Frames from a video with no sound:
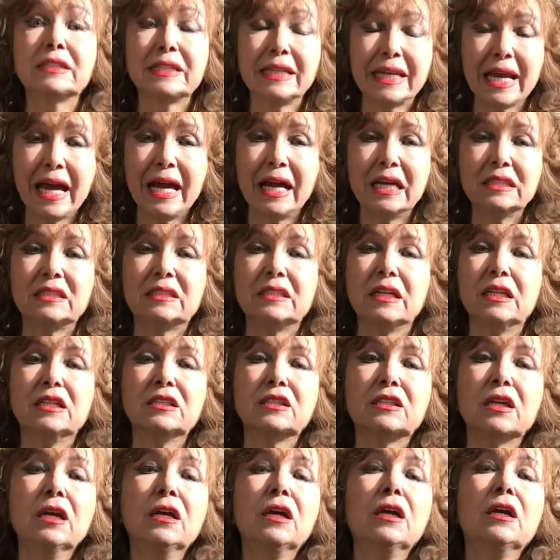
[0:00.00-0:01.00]

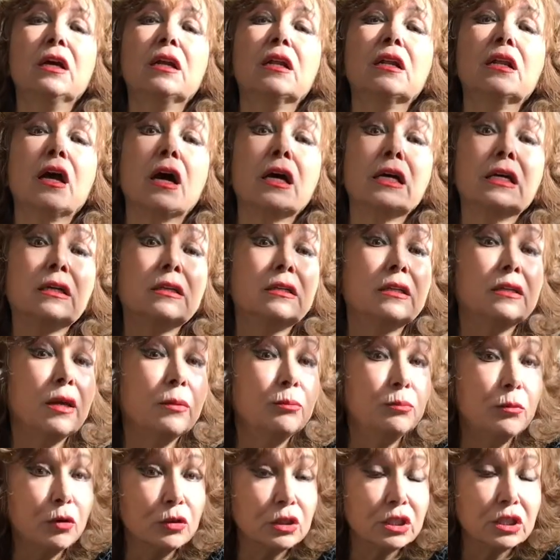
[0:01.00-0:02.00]
gases, like the
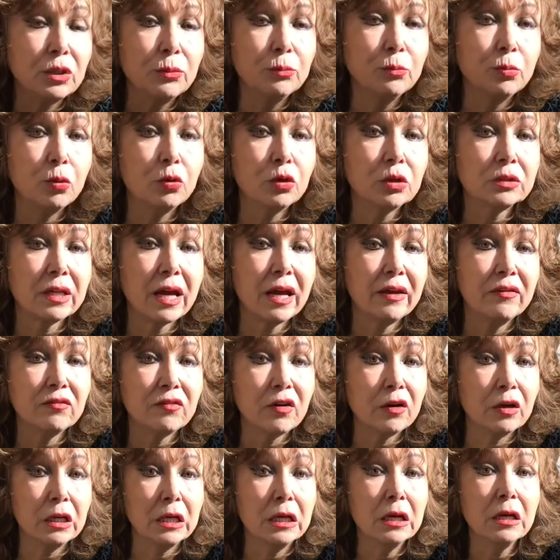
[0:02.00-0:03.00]
most important
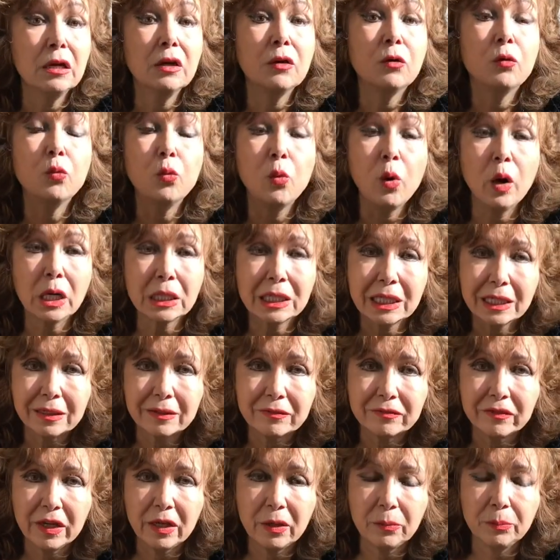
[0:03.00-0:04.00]
one, water
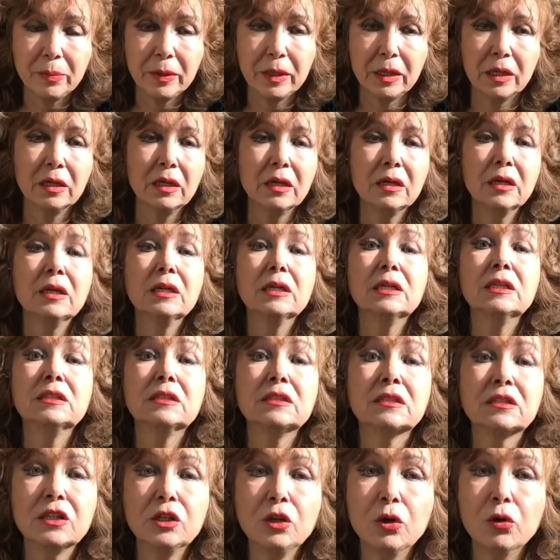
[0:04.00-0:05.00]
vapor,
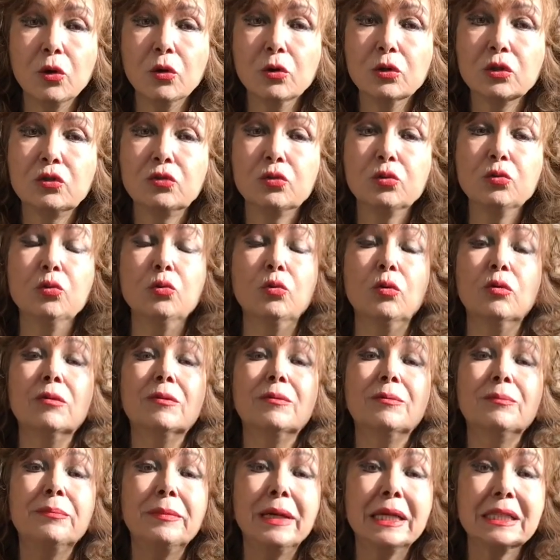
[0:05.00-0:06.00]
CO2,
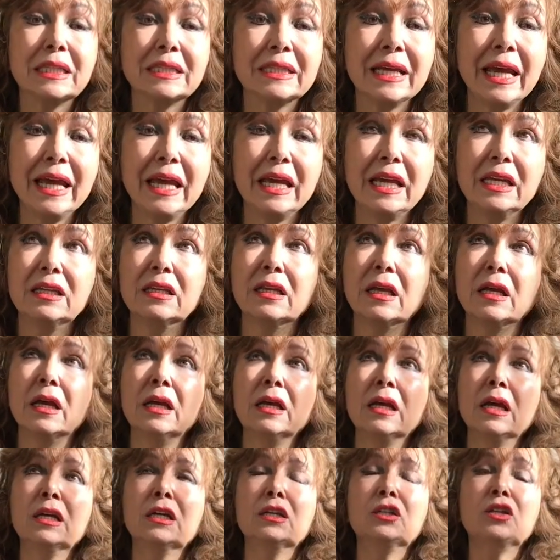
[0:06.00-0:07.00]
methane,
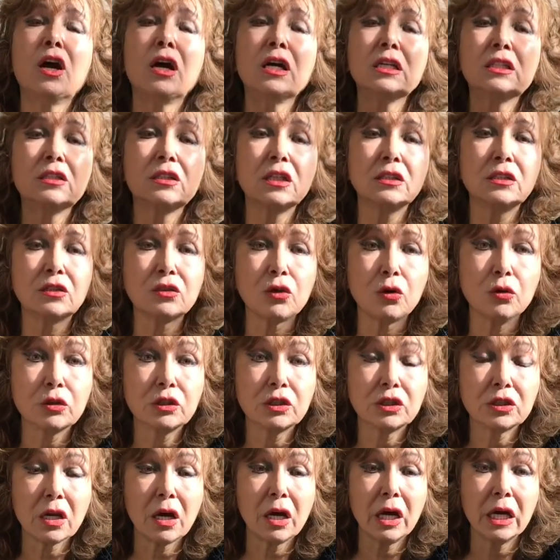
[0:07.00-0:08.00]
nitrous
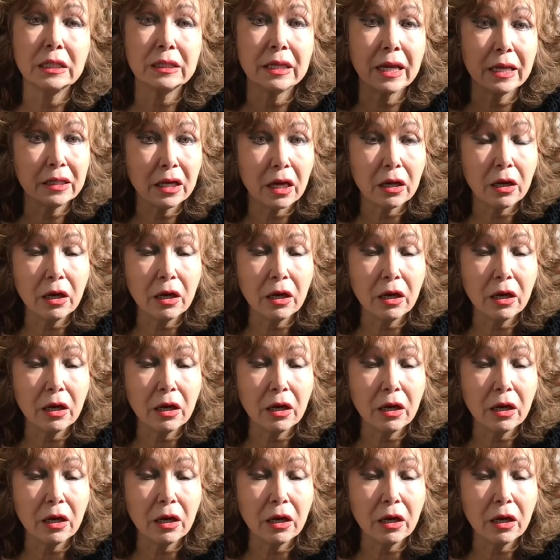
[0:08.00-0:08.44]
oxide, and